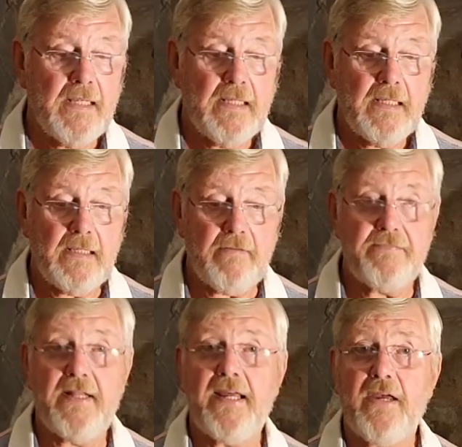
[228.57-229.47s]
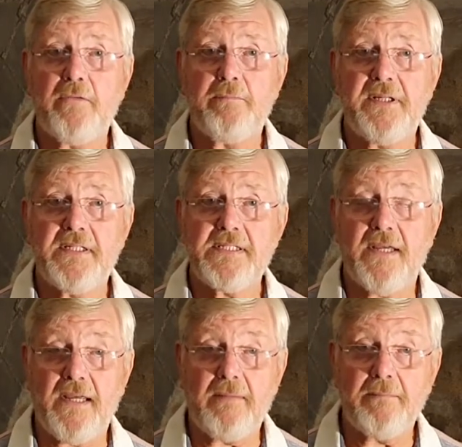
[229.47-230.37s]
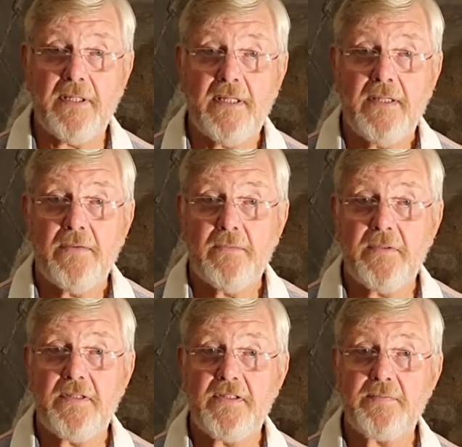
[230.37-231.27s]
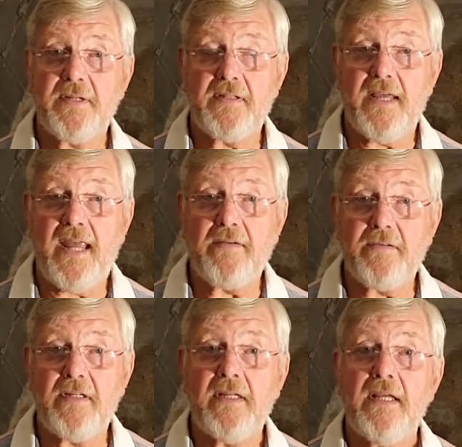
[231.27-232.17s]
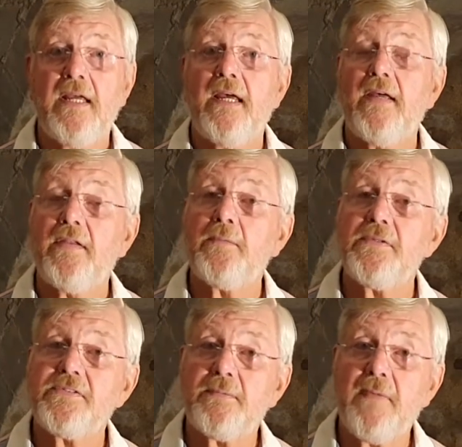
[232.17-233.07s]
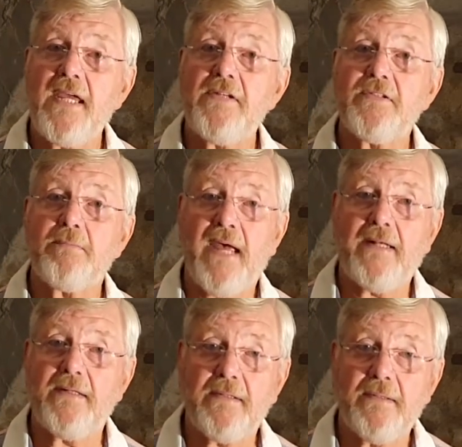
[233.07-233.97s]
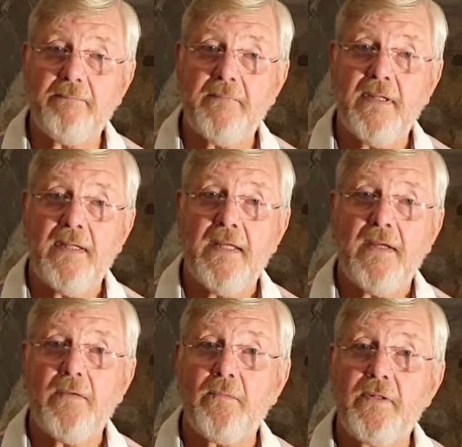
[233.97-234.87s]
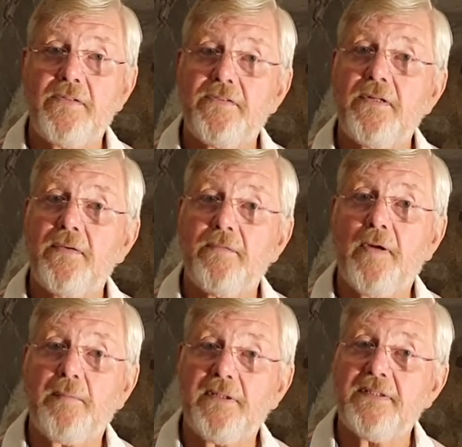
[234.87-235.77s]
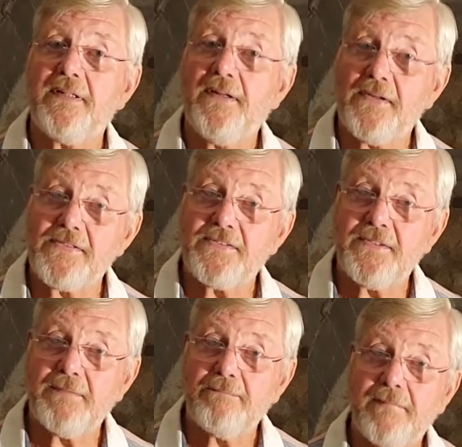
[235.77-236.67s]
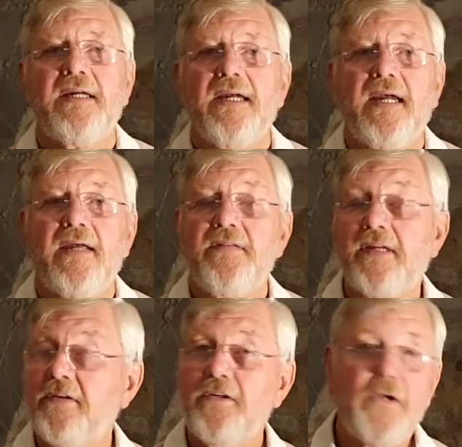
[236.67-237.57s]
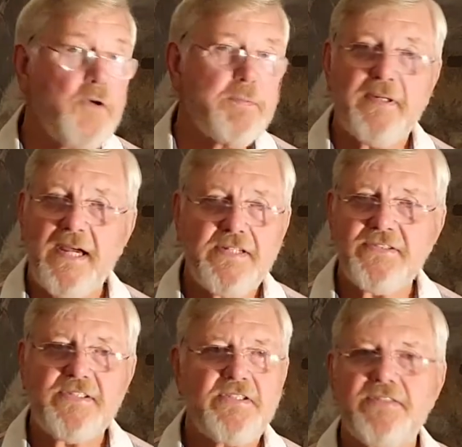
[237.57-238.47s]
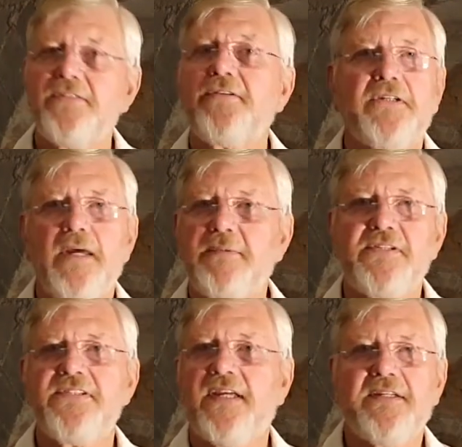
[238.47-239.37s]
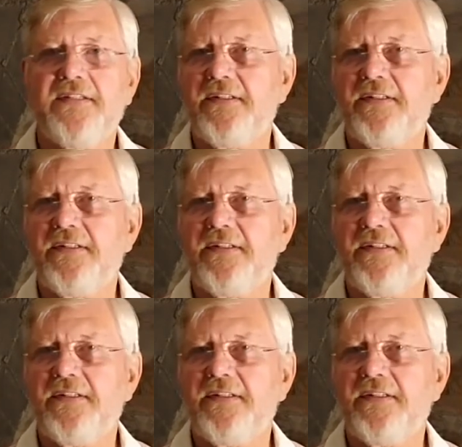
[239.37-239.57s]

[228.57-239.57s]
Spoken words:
He fell out big time with his brother Henry, and there was a major battle which Robert lost. There are no prizes for coming second